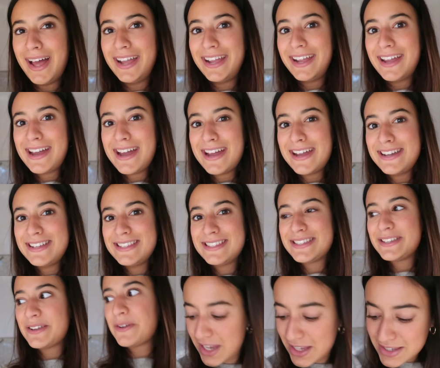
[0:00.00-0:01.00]
Hi
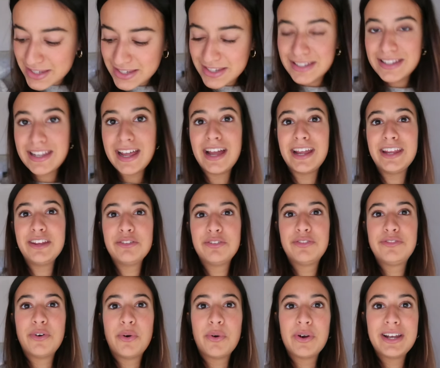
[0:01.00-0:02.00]
guys. It's
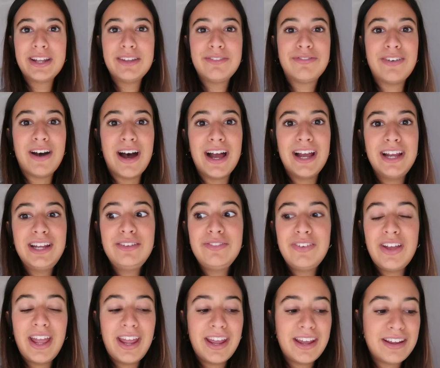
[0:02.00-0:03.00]

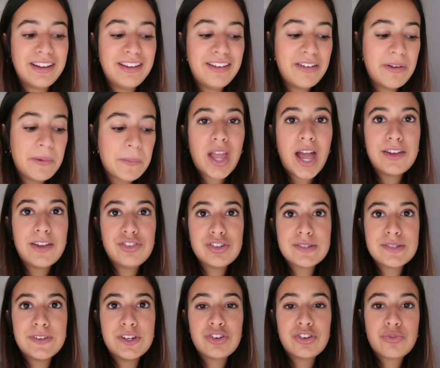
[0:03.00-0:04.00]
9.45 and I
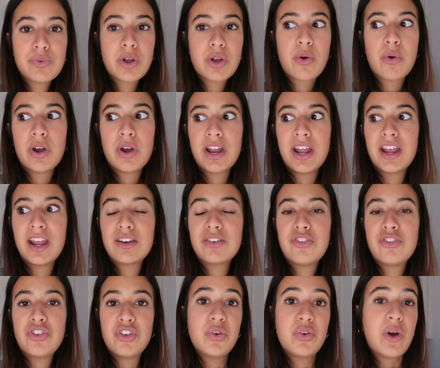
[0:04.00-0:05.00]
just finished recording
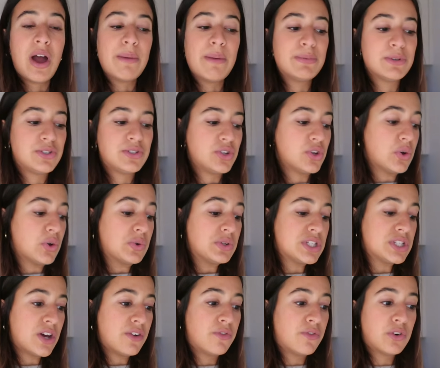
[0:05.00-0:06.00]
two
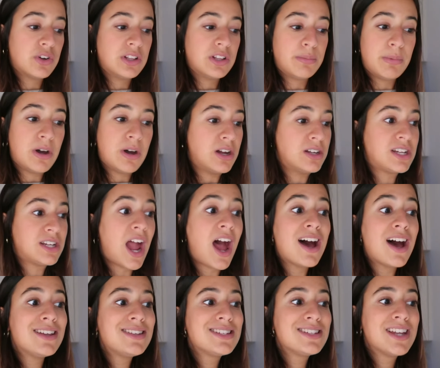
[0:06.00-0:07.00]
episodes for the
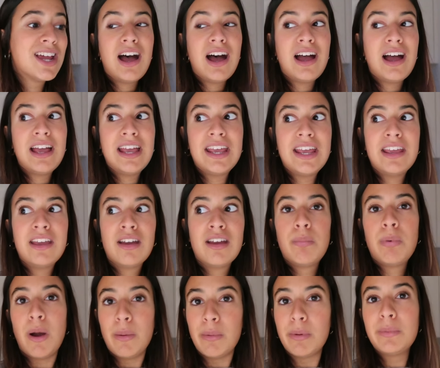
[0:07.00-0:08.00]
podcast. I
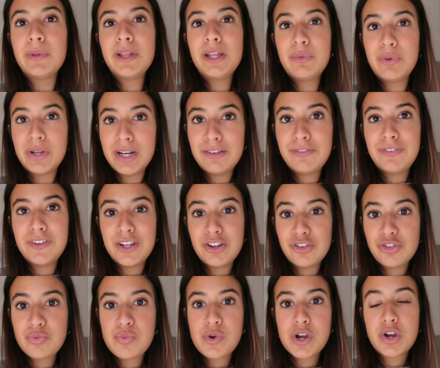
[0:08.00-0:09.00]
probably would have
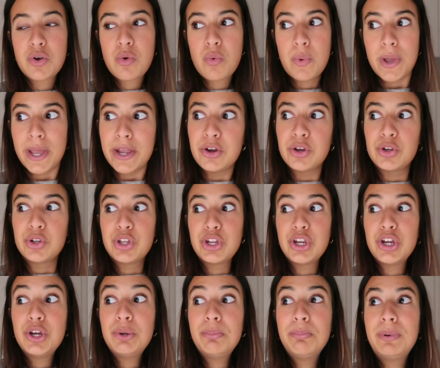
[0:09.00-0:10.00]
finished work way
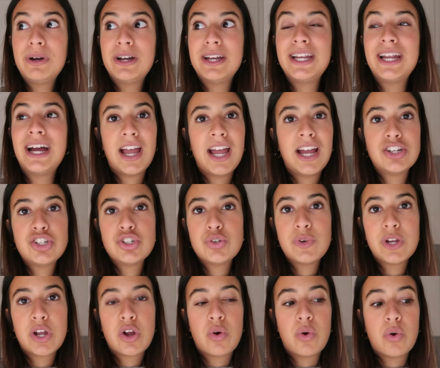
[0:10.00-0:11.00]
earlier, but I had to
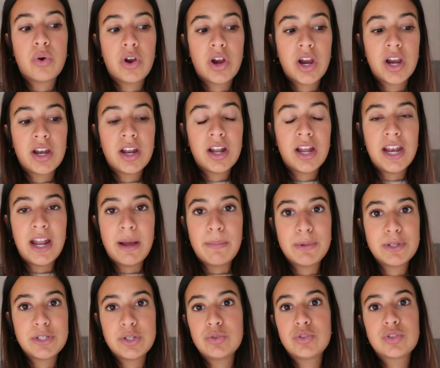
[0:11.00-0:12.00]
record an
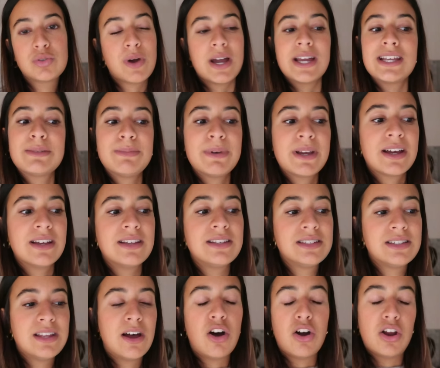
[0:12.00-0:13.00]
episode twice
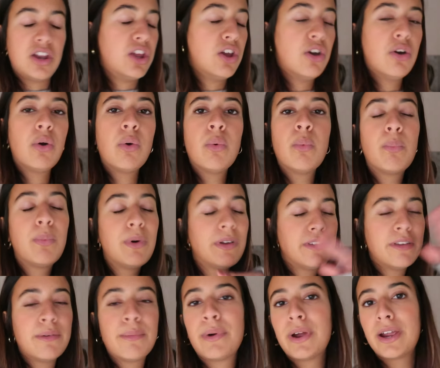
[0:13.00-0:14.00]
because the audio
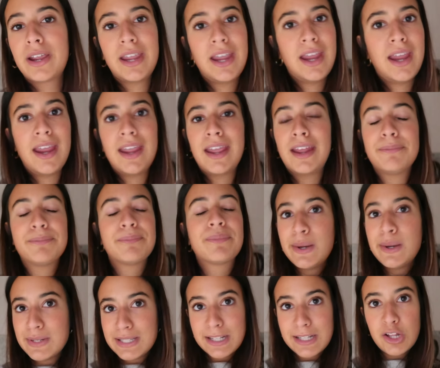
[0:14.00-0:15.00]
wasn't working and
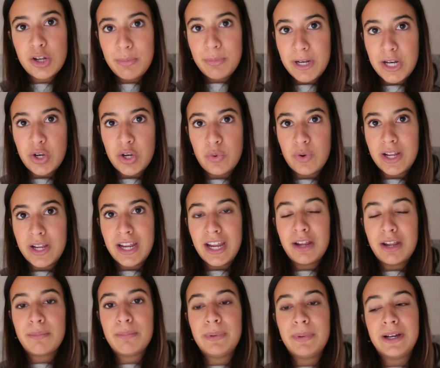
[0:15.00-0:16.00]
it was a little bit
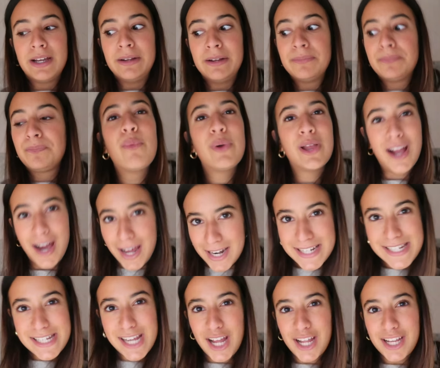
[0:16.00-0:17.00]
annoying, but we got
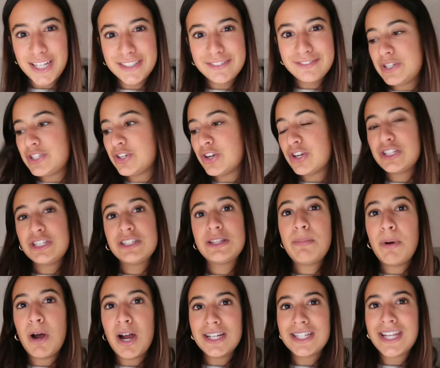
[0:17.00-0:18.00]
it done. Return to the
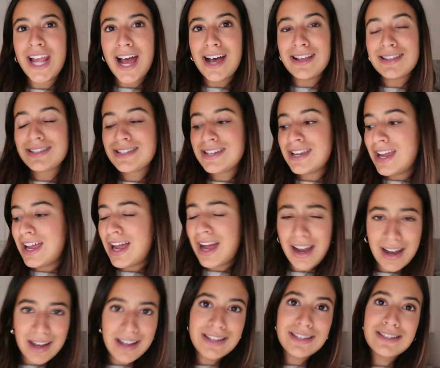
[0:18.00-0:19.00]
podcast
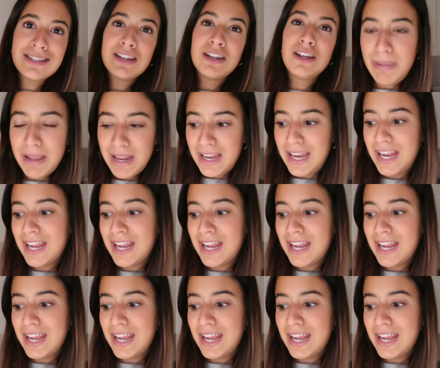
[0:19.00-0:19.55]
has been